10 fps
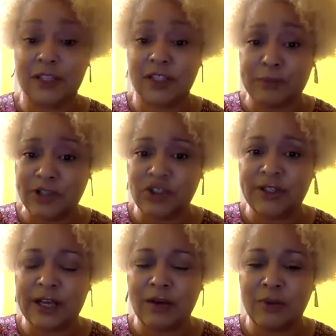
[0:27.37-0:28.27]
especially
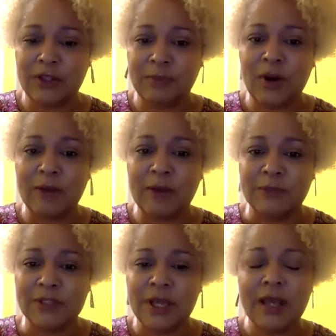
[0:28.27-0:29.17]
now with the
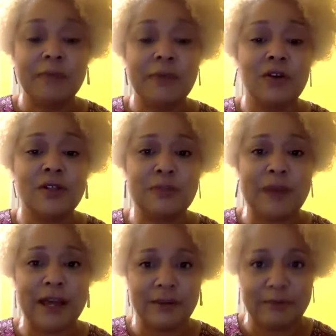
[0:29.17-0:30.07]
problems posed
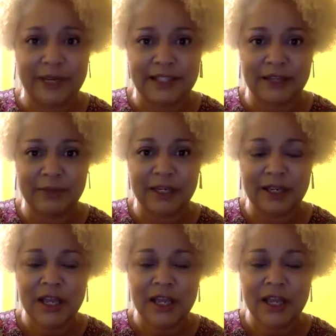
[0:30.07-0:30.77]
by the pandemic.